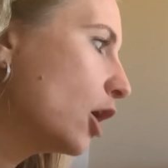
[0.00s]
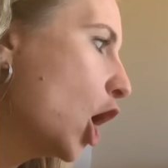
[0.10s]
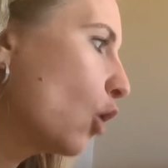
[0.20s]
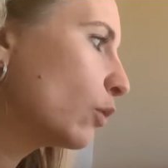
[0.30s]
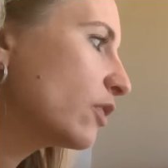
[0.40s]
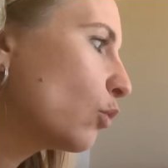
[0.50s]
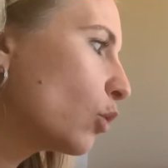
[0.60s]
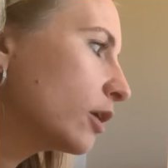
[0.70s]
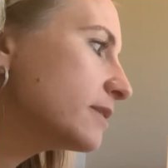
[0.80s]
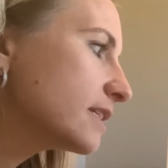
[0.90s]
When the
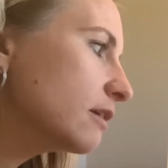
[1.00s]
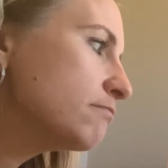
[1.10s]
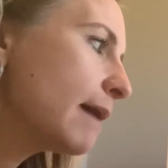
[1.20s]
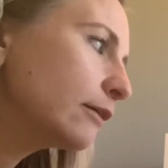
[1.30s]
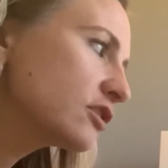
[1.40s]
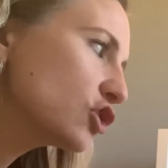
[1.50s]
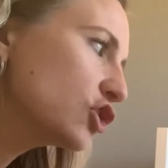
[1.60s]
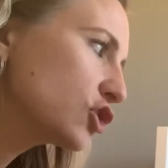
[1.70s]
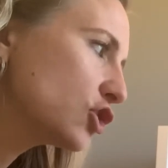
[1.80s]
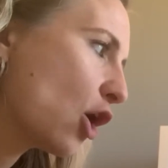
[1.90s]
warm sun melts the
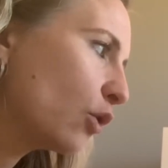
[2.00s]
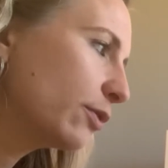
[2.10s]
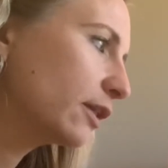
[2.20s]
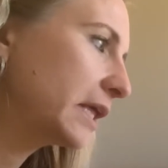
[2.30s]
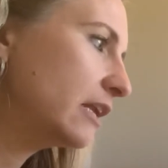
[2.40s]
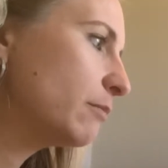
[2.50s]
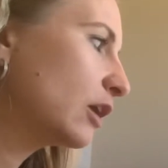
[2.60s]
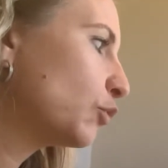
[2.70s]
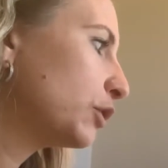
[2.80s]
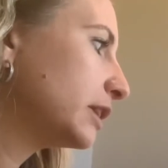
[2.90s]
snow, the
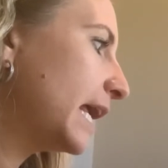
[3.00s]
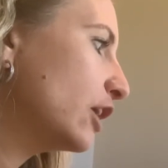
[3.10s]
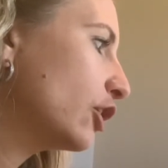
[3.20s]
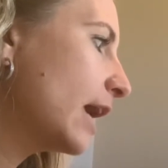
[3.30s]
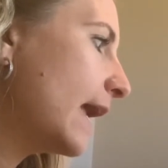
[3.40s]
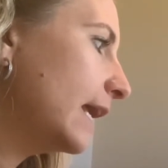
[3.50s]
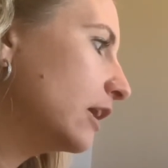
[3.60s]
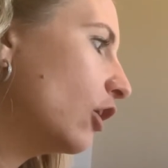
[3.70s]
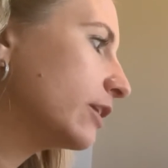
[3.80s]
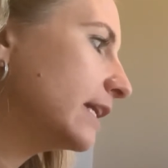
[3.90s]
ladybug will lay her
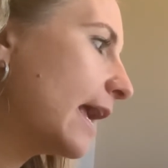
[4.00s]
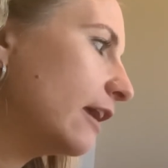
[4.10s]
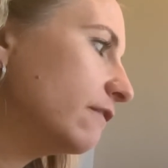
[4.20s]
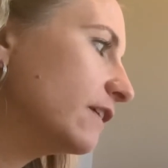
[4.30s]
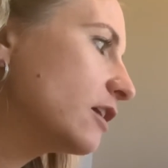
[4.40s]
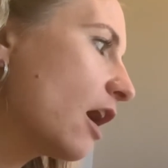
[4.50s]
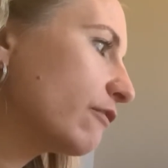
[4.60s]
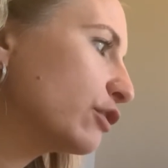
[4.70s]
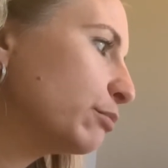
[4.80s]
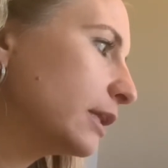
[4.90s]
egg on an
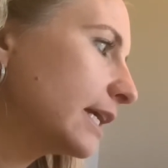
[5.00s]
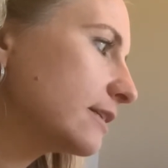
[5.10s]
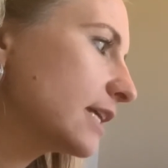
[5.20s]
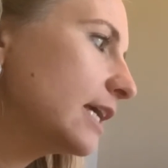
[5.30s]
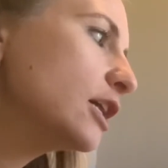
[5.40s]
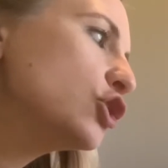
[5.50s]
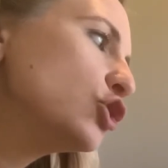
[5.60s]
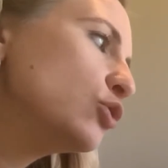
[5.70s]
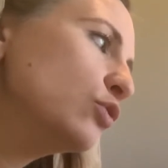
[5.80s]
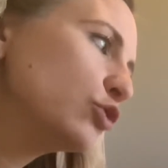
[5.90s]
aphid-covered plant, and a
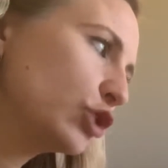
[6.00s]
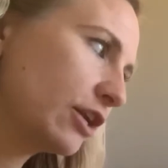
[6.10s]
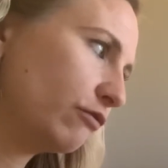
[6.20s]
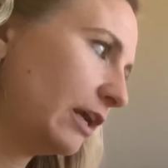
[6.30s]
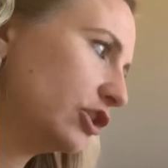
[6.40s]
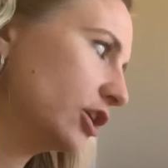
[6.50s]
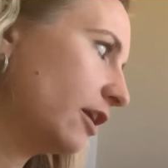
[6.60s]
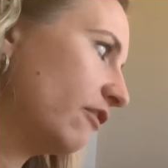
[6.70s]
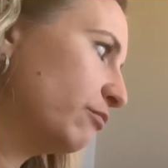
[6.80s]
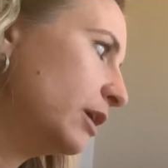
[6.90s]
new generation
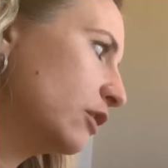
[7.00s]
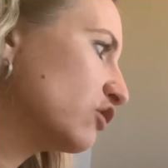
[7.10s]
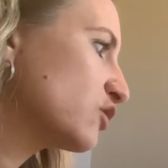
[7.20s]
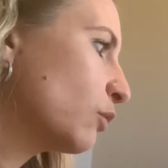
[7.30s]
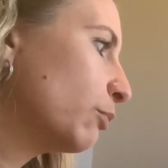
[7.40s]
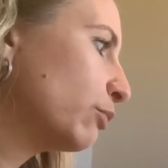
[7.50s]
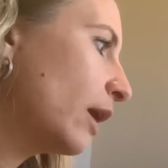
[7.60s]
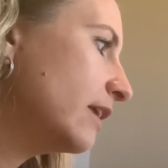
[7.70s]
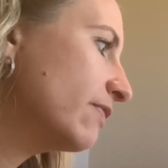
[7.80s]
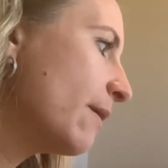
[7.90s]
of beetles will
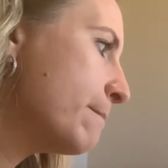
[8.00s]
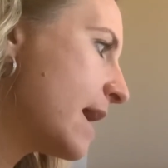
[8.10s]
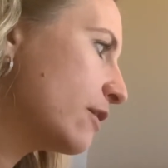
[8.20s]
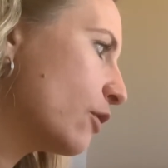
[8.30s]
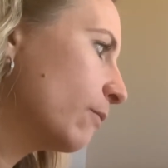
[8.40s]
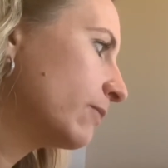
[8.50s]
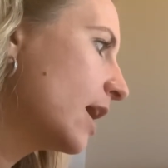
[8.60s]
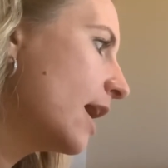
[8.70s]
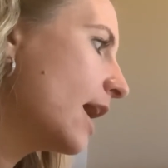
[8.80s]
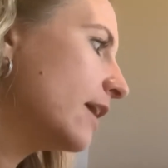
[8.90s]
brighten the meadow,
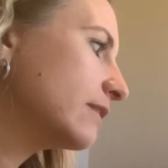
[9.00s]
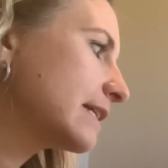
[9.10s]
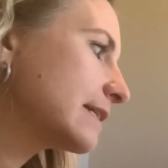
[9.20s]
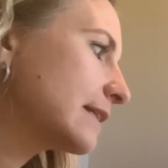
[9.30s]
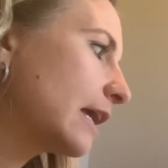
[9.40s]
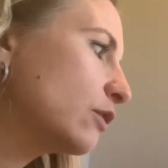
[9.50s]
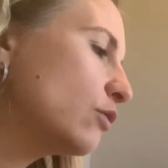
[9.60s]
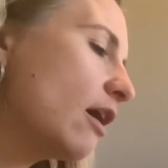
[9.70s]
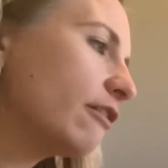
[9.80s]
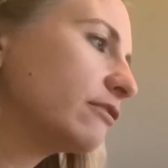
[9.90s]
and the
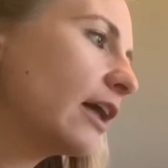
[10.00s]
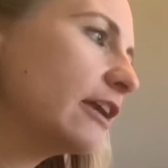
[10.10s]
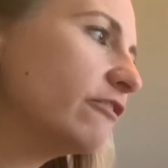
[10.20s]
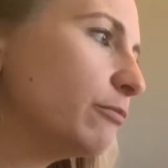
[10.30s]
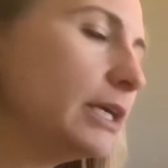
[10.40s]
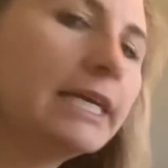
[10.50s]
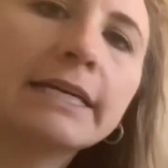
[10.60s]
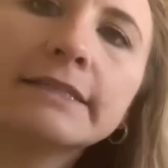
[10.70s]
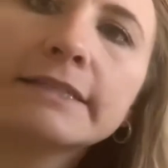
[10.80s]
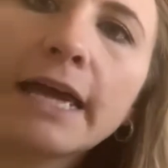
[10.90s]
cycle of life
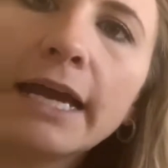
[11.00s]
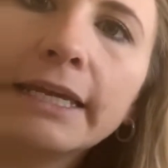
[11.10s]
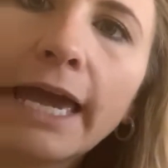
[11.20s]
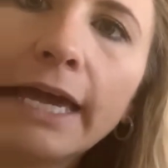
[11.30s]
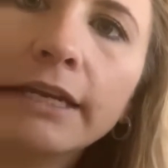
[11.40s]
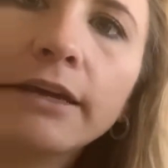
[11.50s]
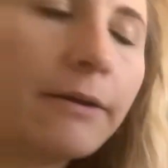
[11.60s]
begins again.